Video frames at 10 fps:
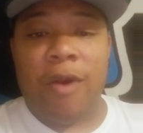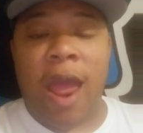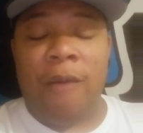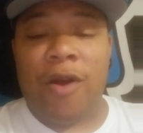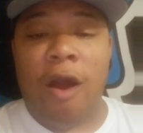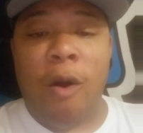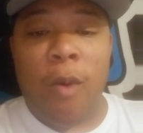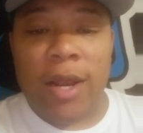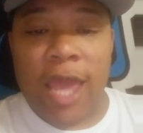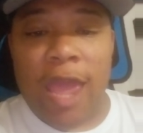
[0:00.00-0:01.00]
I recall
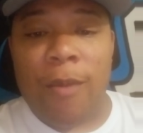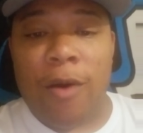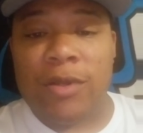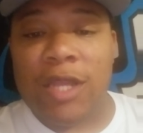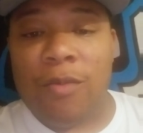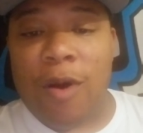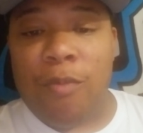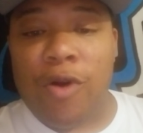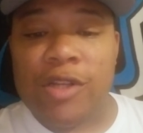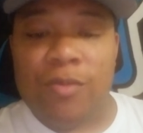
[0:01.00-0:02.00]
one game I was at my
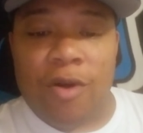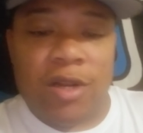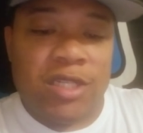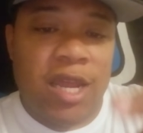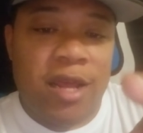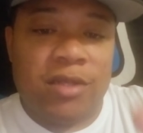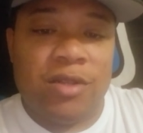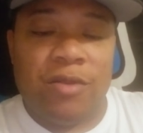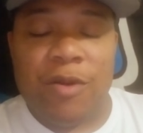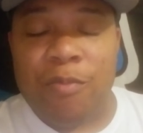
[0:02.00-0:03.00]
boy Jamar, shout out to
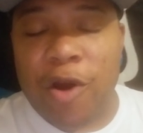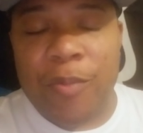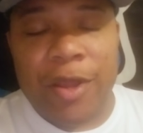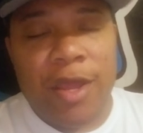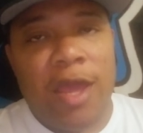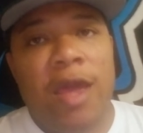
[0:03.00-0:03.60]
him in Burpee,